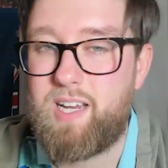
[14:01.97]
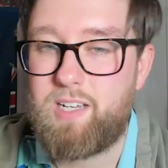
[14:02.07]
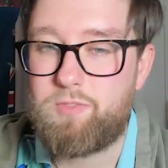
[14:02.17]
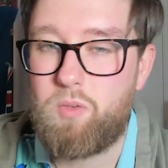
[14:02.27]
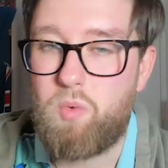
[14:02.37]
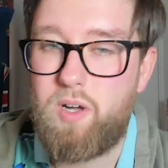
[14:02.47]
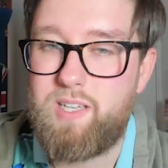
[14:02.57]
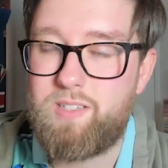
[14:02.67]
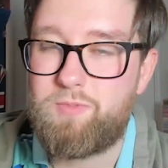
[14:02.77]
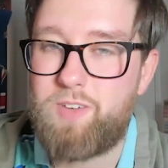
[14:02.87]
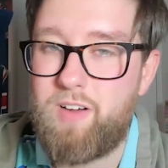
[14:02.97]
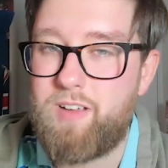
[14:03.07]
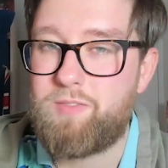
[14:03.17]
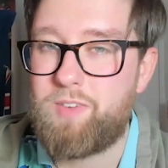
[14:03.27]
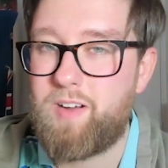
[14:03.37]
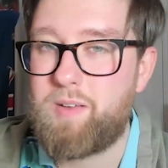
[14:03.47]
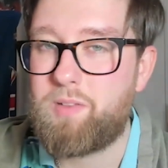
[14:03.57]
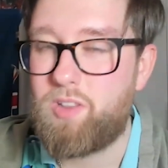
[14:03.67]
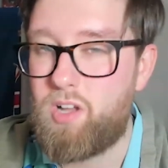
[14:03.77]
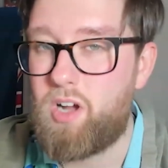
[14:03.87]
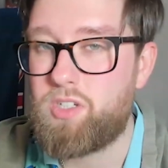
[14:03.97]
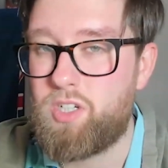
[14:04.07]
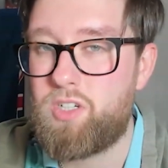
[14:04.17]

after what is a very, very large